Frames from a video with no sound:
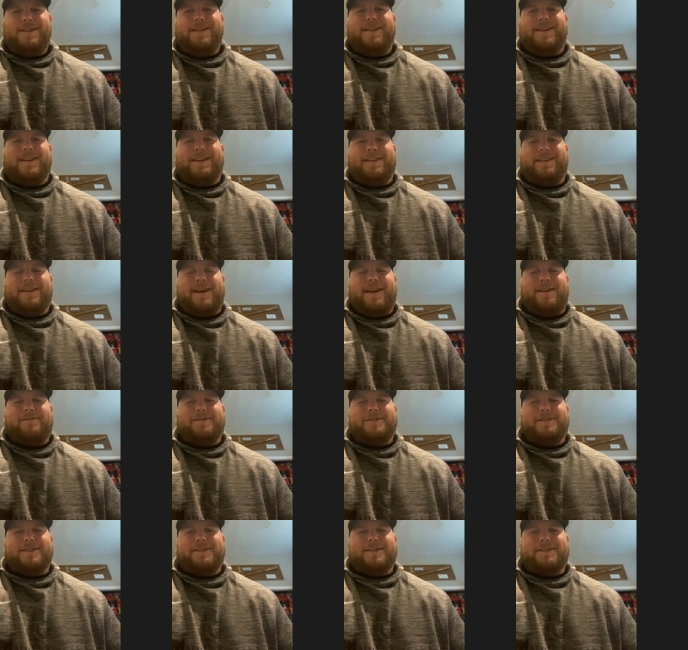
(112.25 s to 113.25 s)
And ever
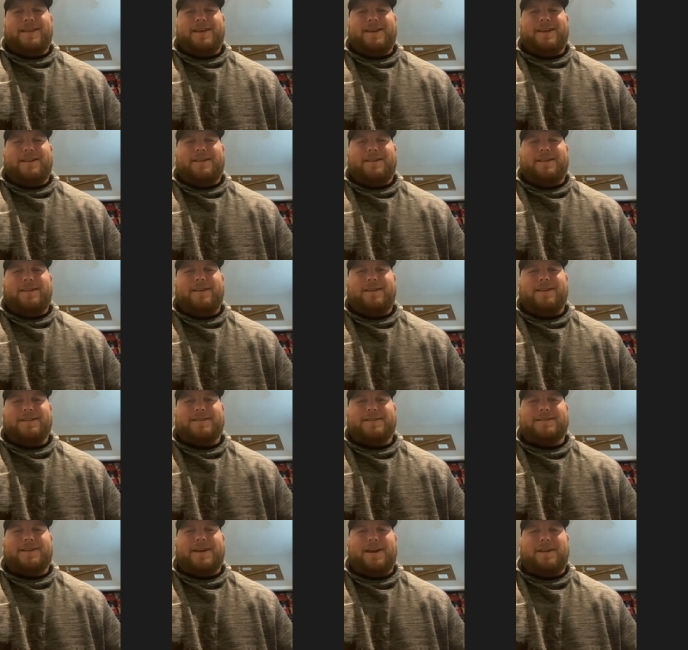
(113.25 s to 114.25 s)
since then,
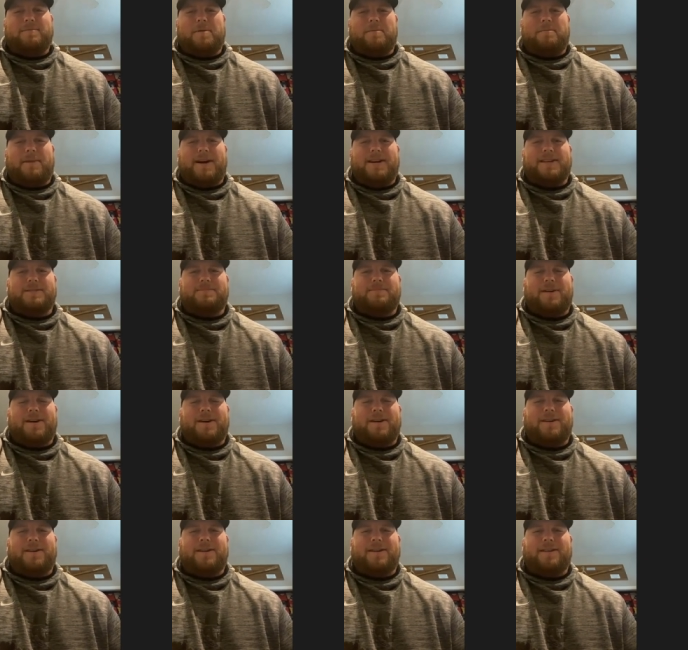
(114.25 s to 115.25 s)
it's kind of been my
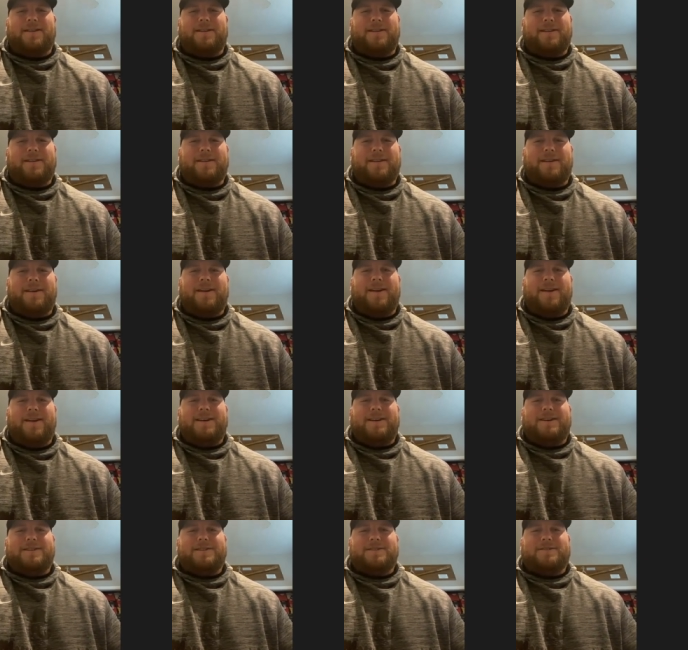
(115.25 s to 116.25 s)
spot. And then
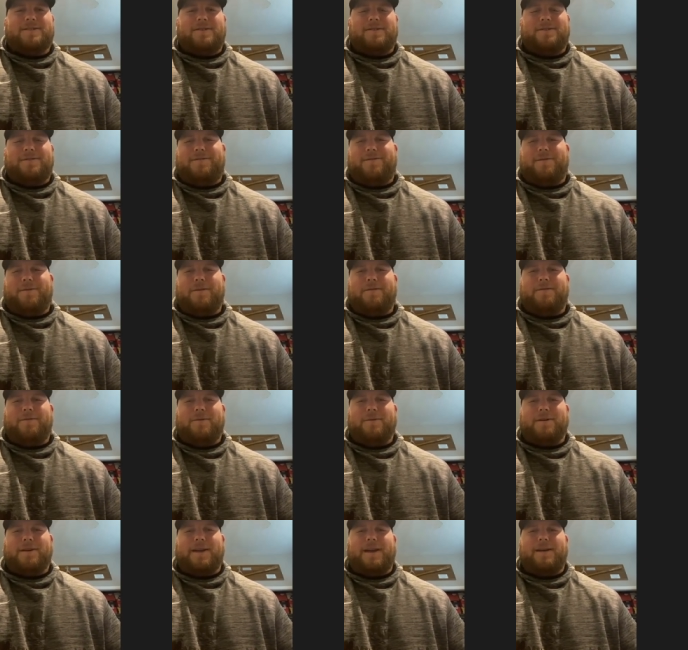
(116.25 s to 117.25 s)
started
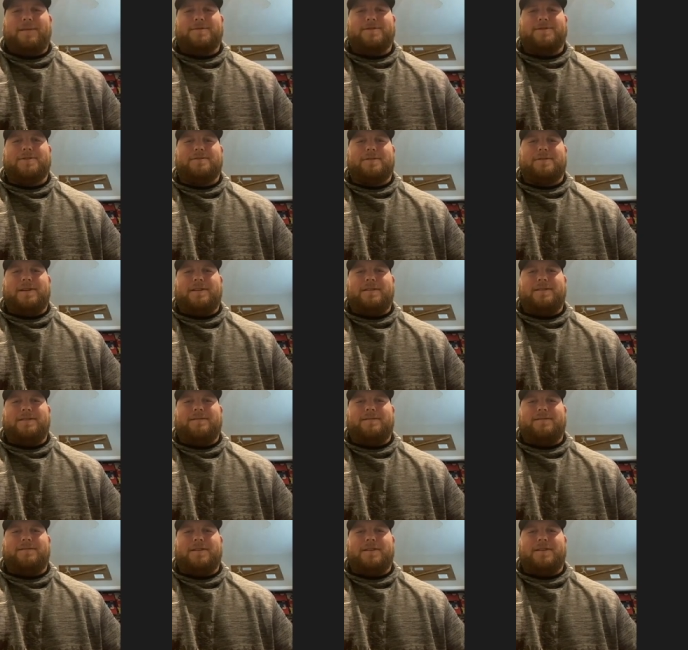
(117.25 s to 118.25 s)
44 games straight
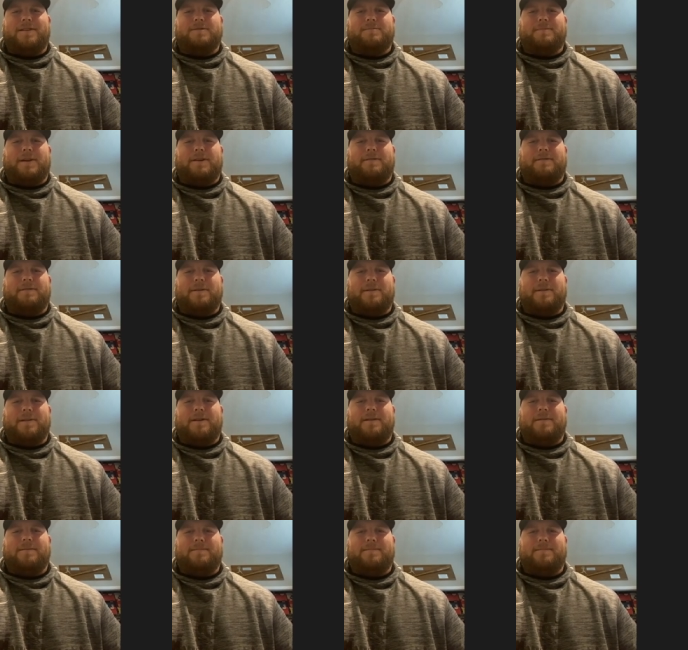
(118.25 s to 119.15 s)
and finished my career there.